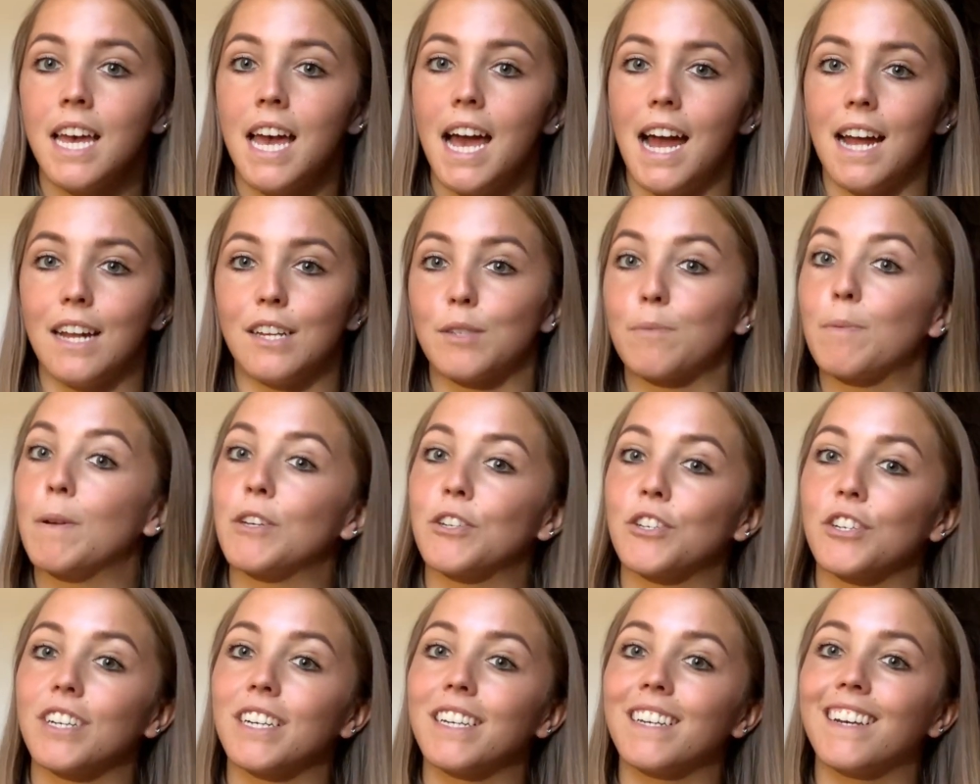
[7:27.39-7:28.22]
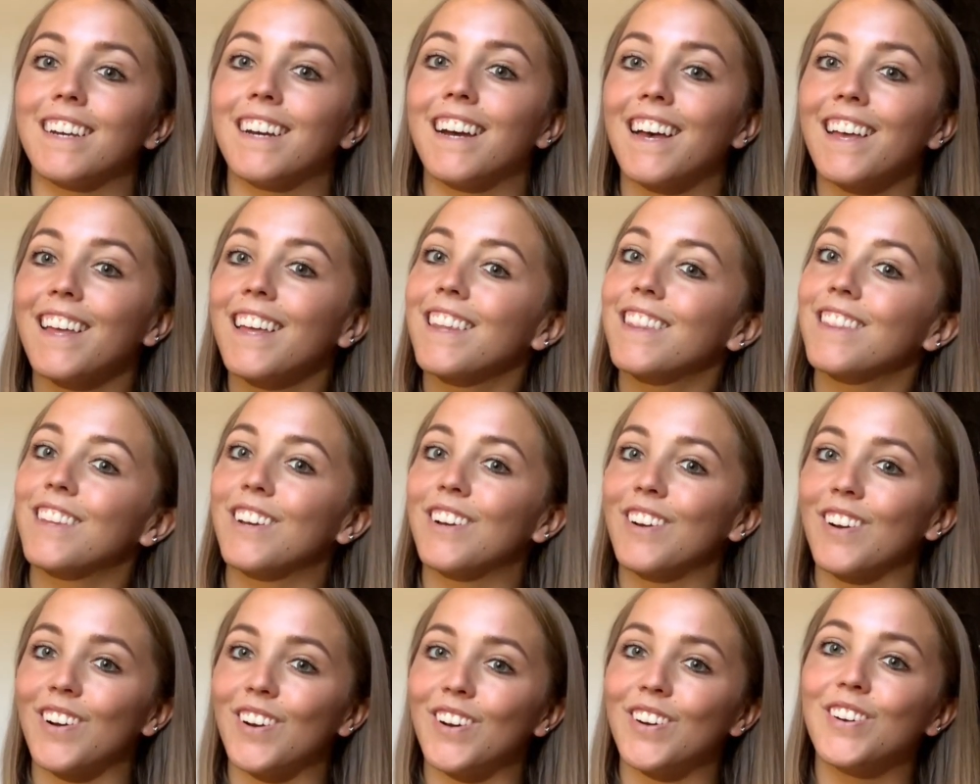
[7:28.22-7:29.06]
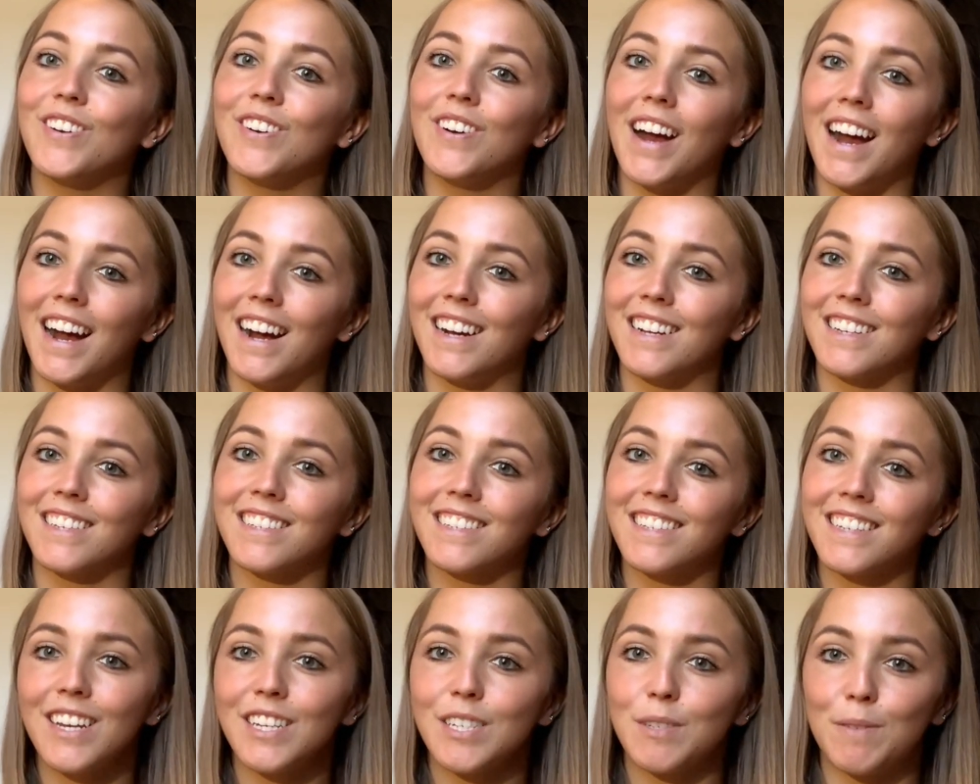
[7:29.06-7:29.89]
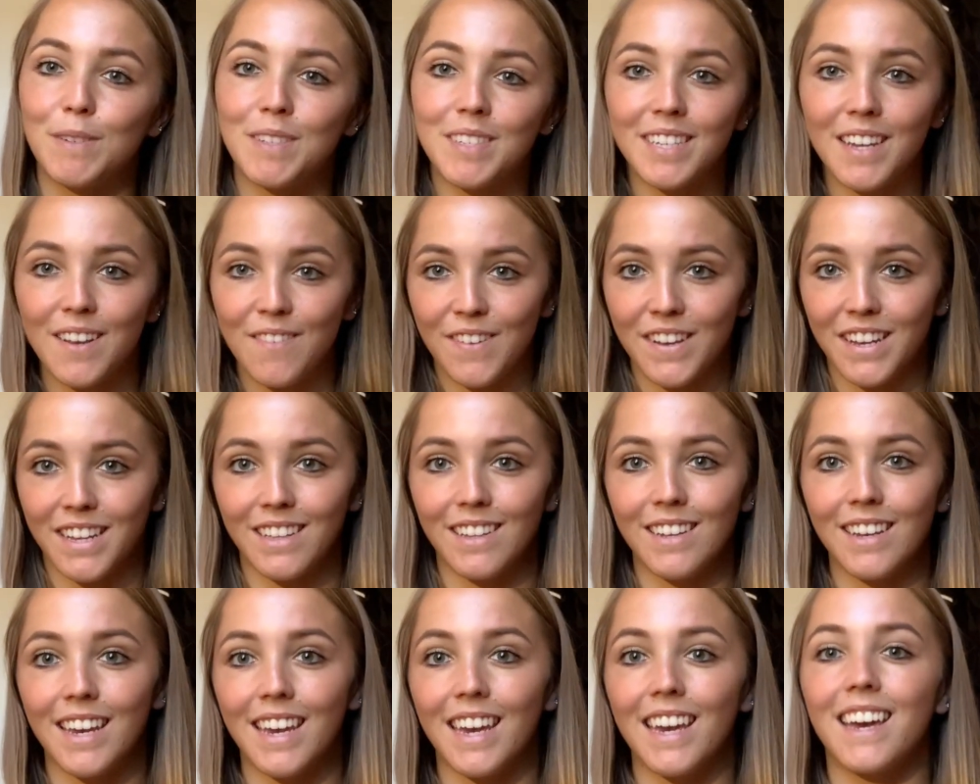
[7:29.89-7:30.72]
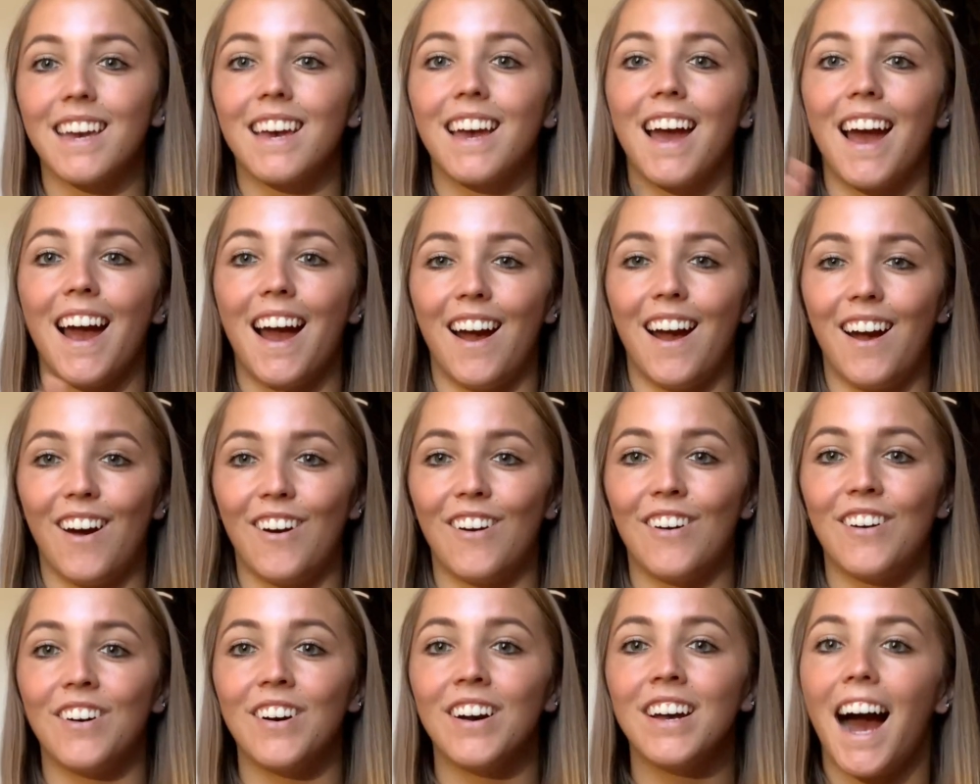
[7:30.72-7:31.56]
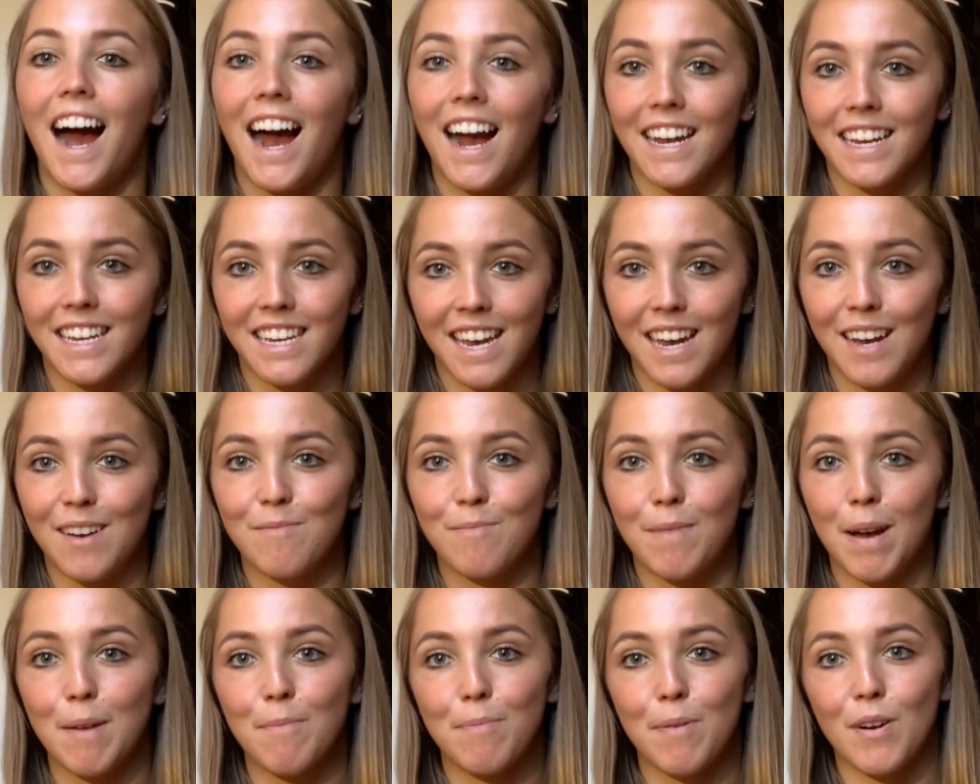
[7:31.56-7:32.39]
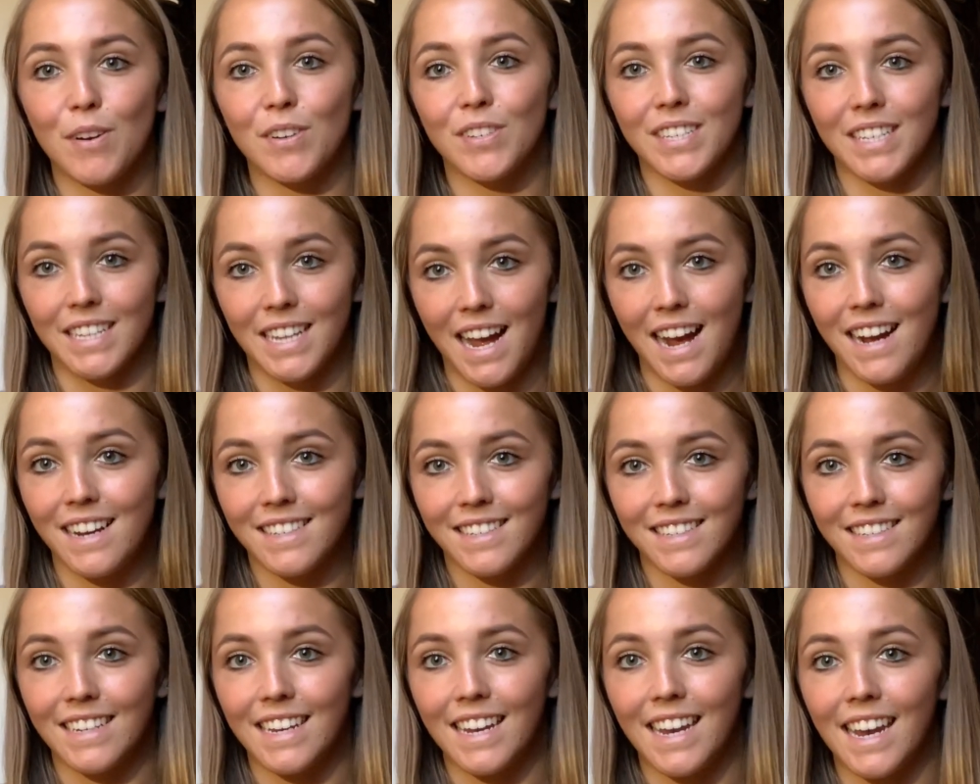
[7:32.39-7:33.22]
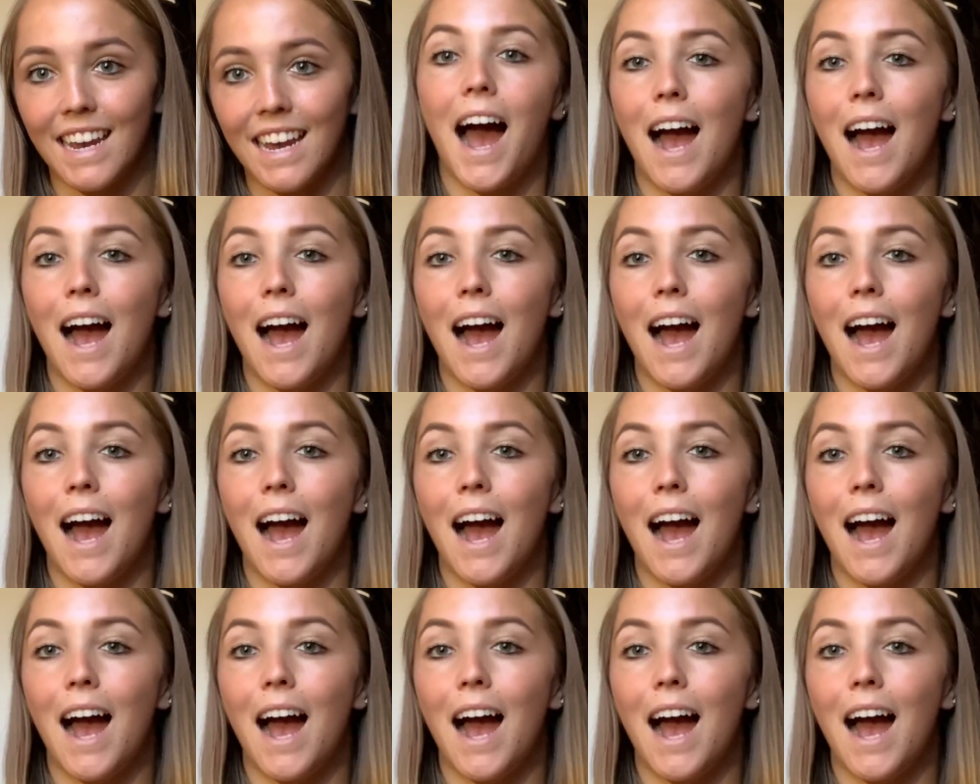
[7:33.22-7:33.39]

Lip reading: especially the girl who asked specifically how I kept my purse lasting.